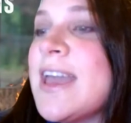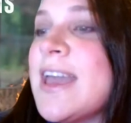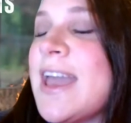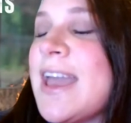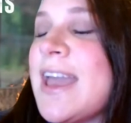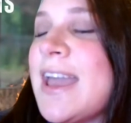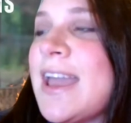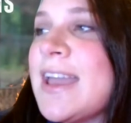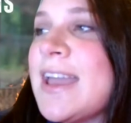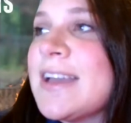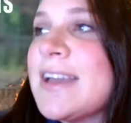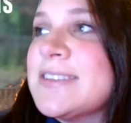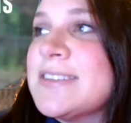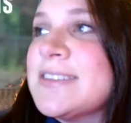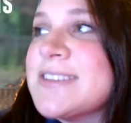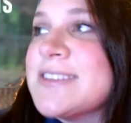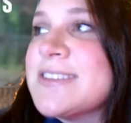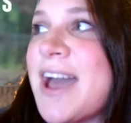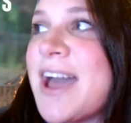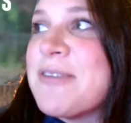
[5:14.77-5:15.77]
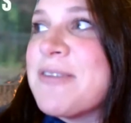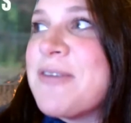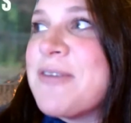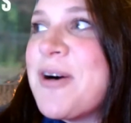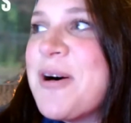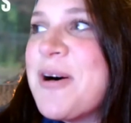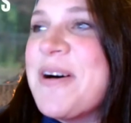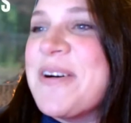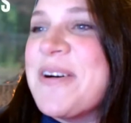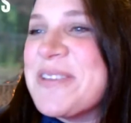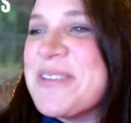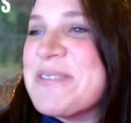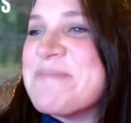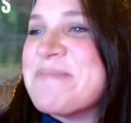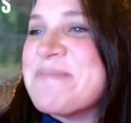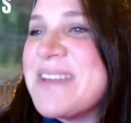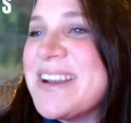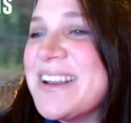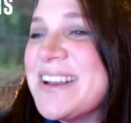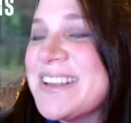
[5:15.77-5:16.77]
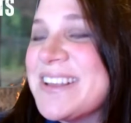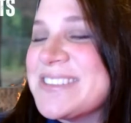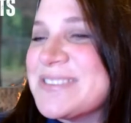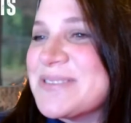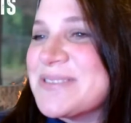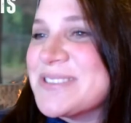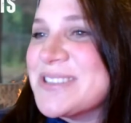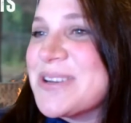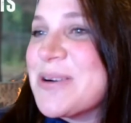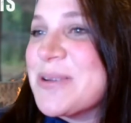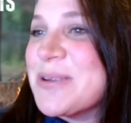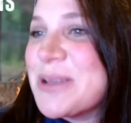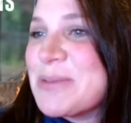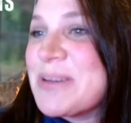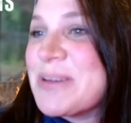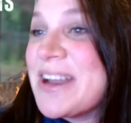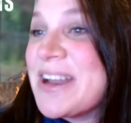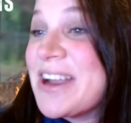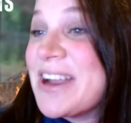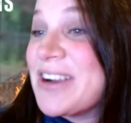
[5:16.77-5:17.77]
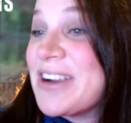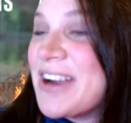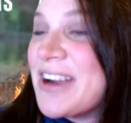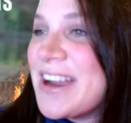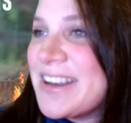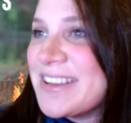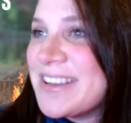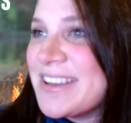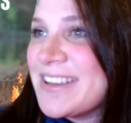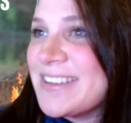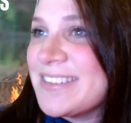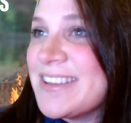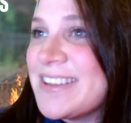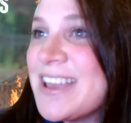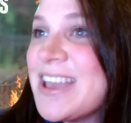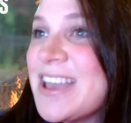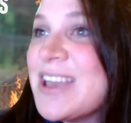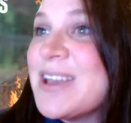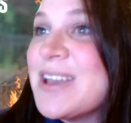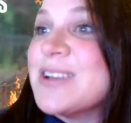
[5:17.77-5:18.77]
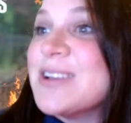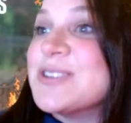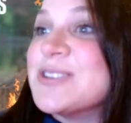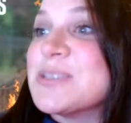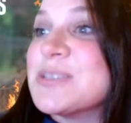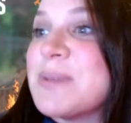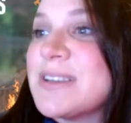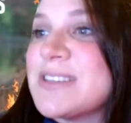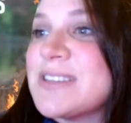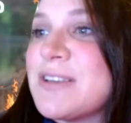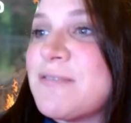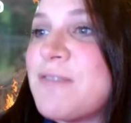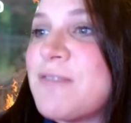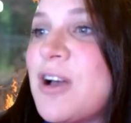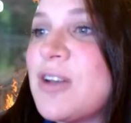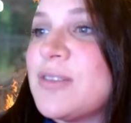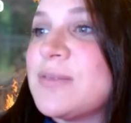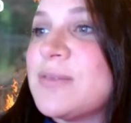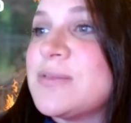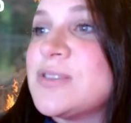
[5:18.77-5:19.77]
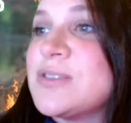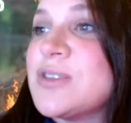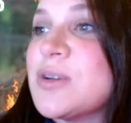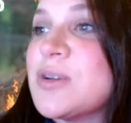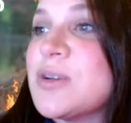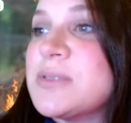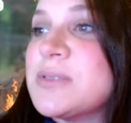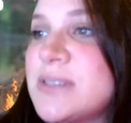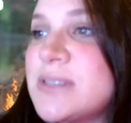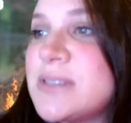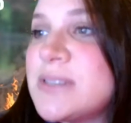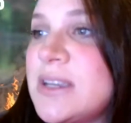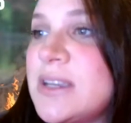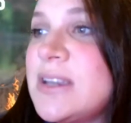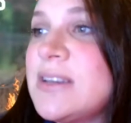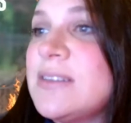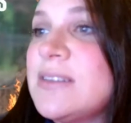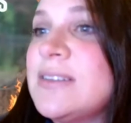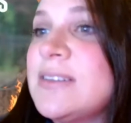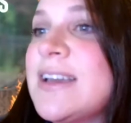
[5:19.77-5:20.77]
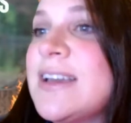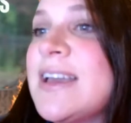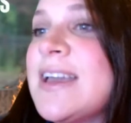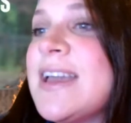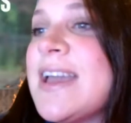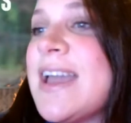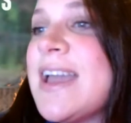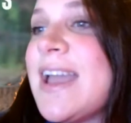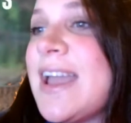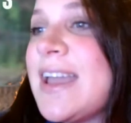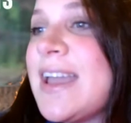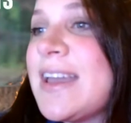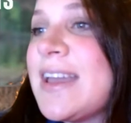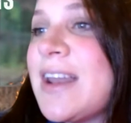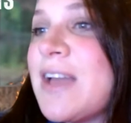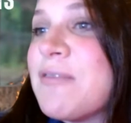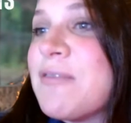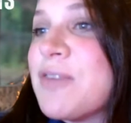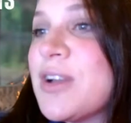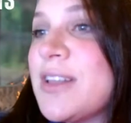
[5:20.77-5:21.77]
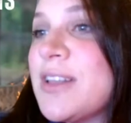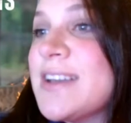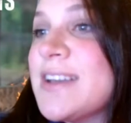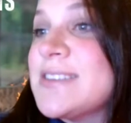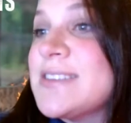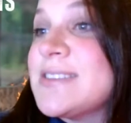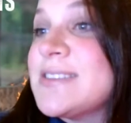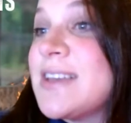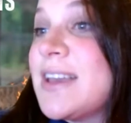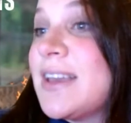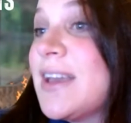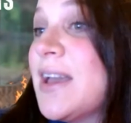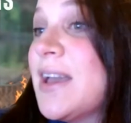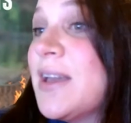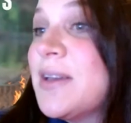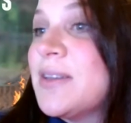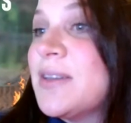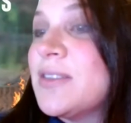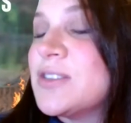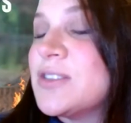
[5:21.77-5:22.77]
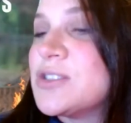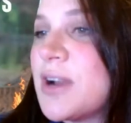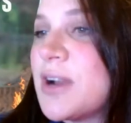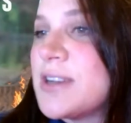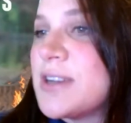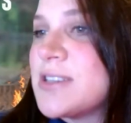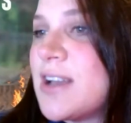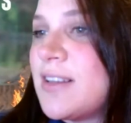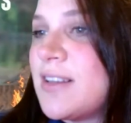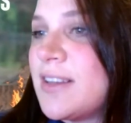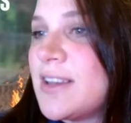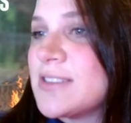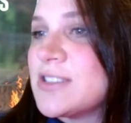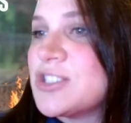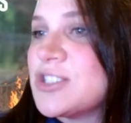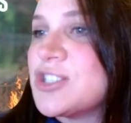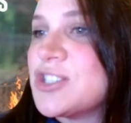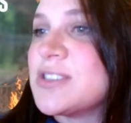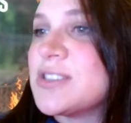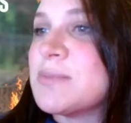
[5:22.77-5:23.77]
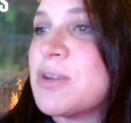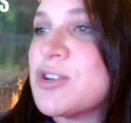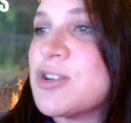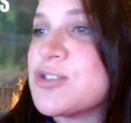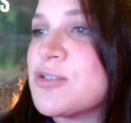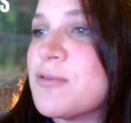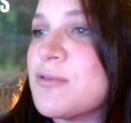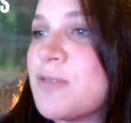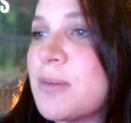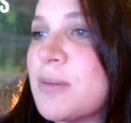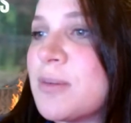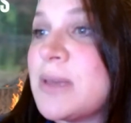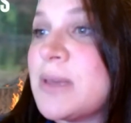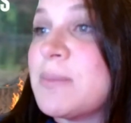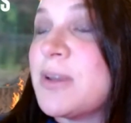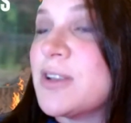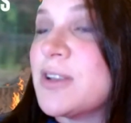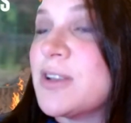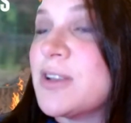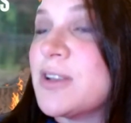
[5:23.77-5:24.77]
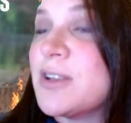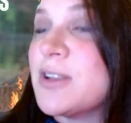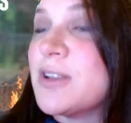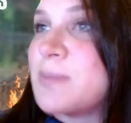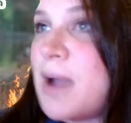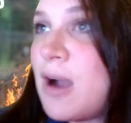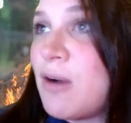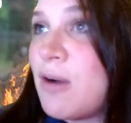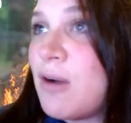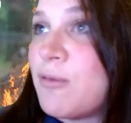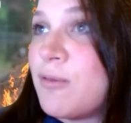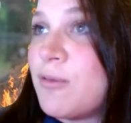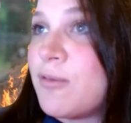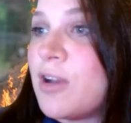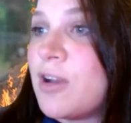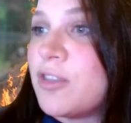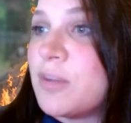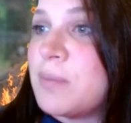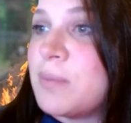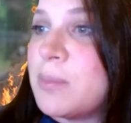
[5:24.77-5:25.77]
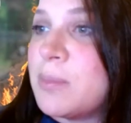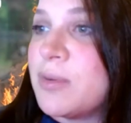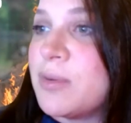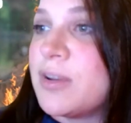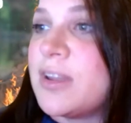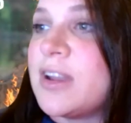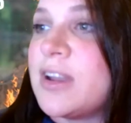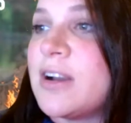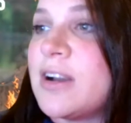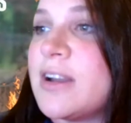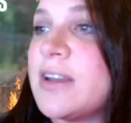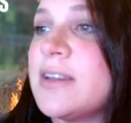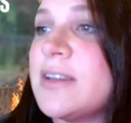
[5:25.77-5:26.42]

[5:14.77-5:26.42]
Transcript: And out of all the meetings, it was the only one I cried in, just because I felt so seen And I realized like the storytelling isn't just emotional for me, but it's powerful for other people to hear it.